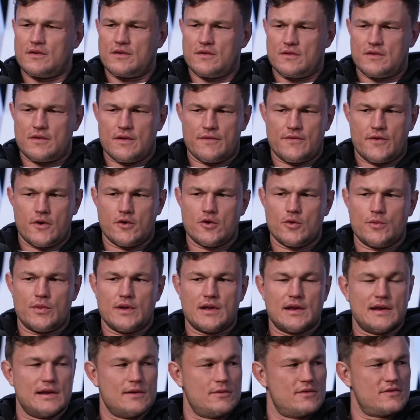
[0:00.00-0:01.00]
just the
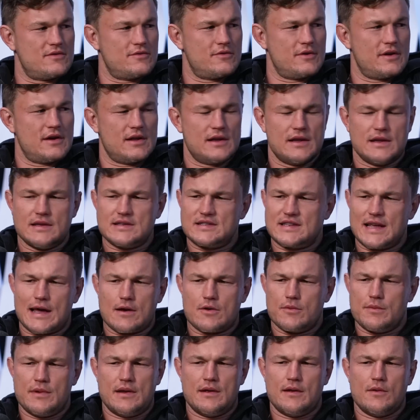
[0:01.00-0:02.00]
vulnerability was really
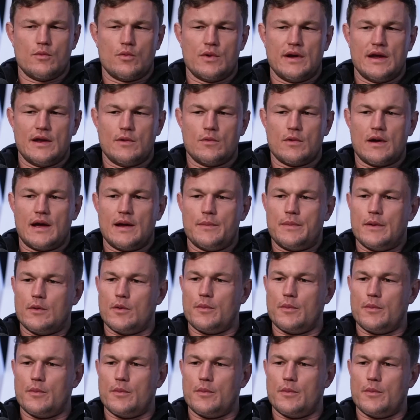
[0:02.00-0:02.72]
sat with me in a weird way.